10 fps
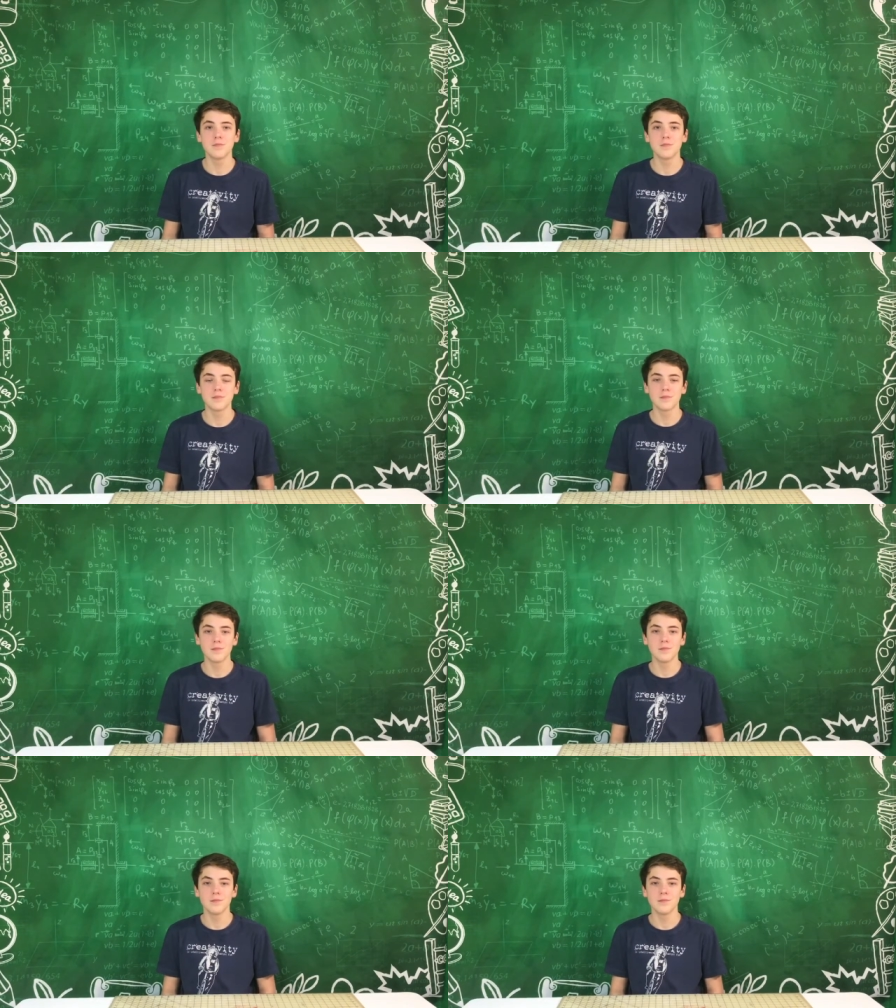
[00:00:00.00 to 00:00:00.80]
The obvious
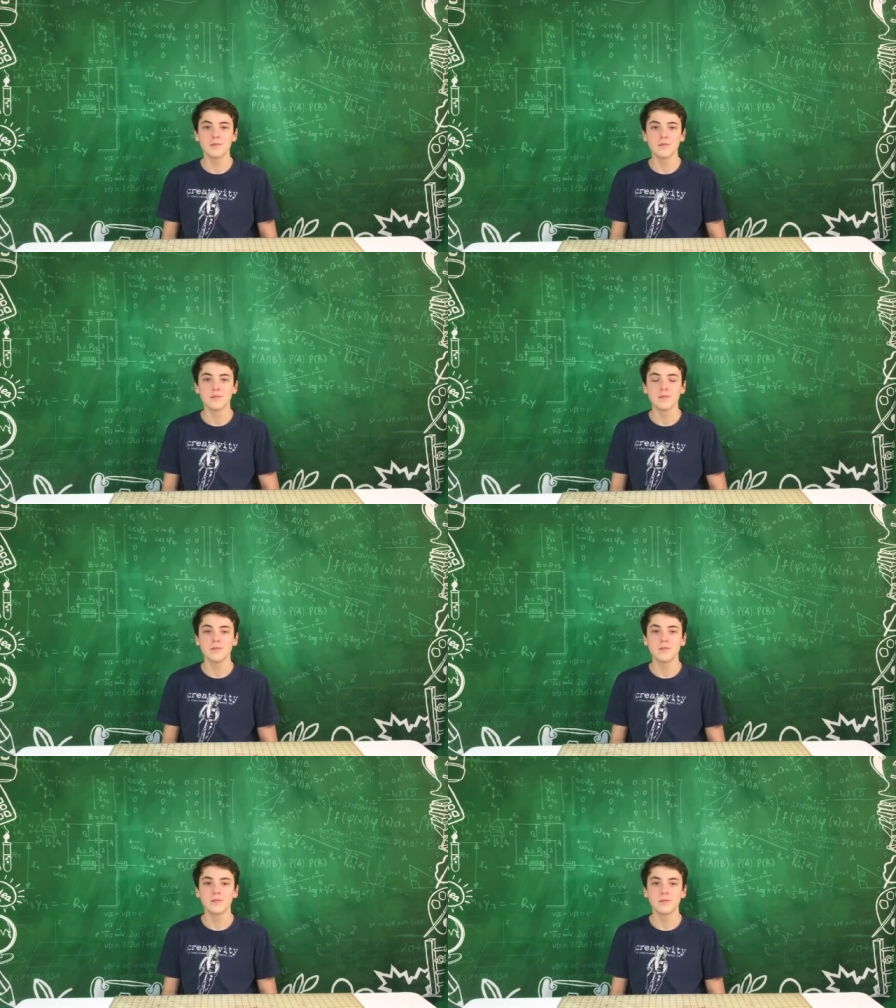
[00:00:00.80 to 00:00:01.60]
question is, how are you
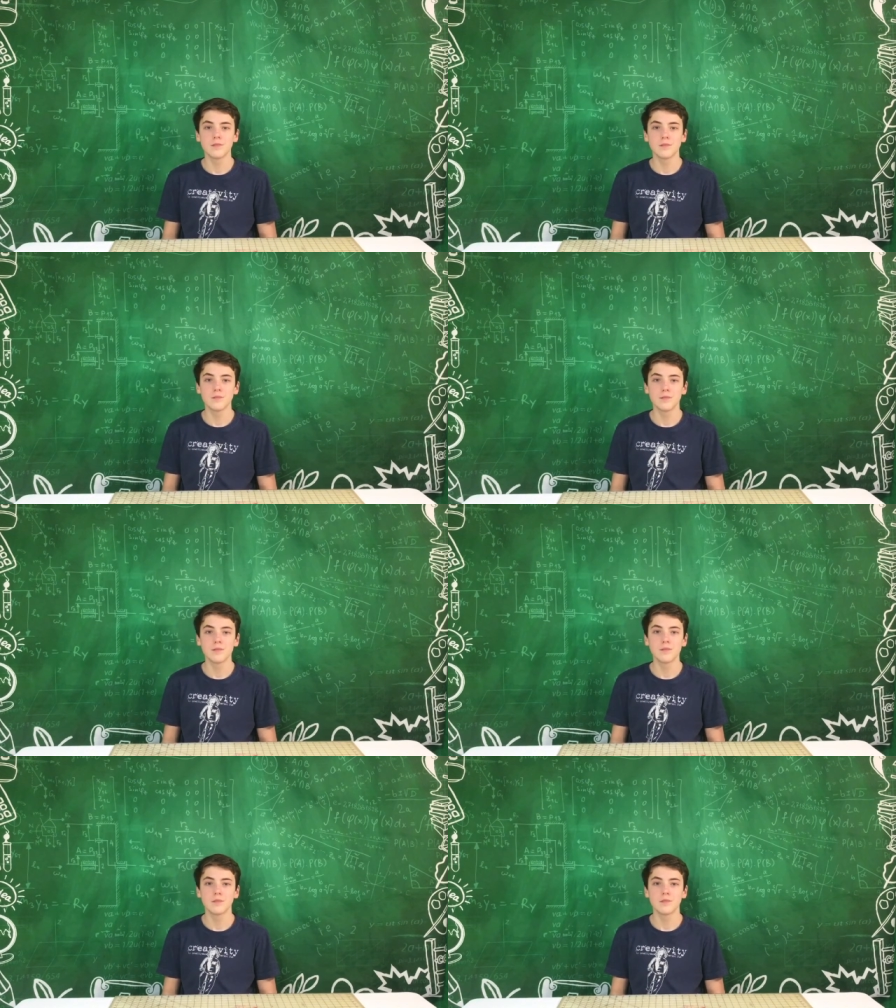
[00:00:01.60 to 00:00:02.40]
going to improve
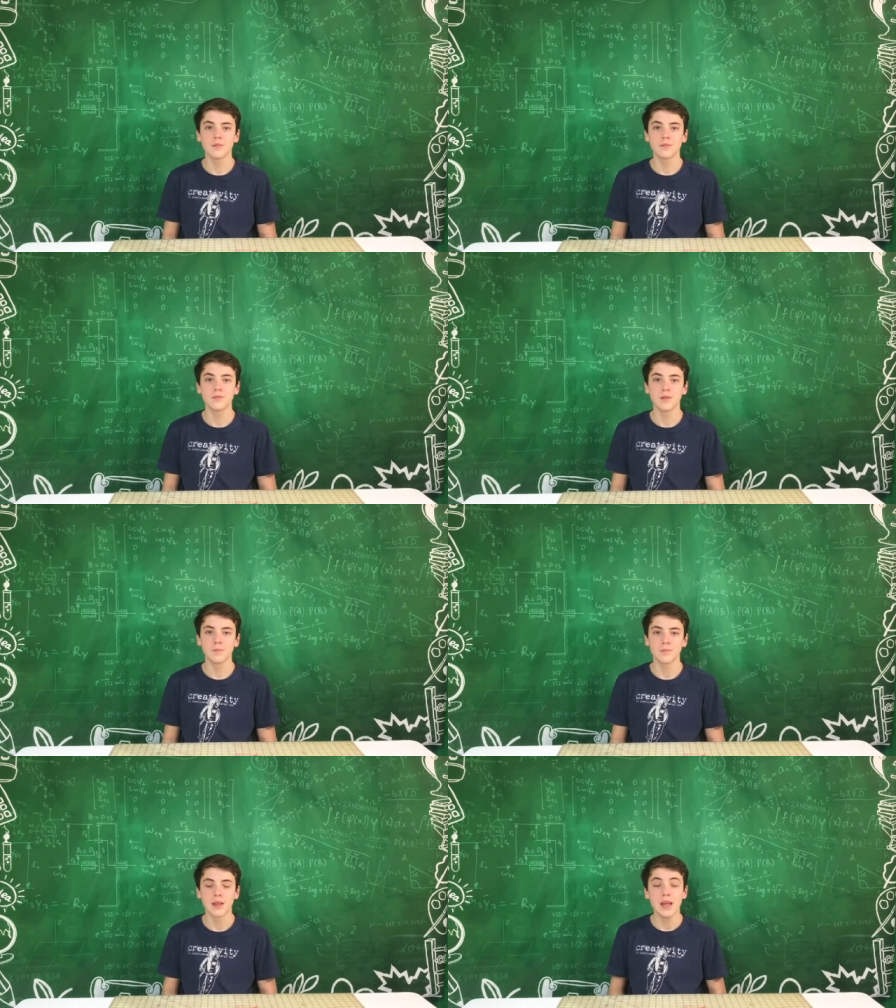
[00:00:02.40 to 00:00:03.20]
your VR setup?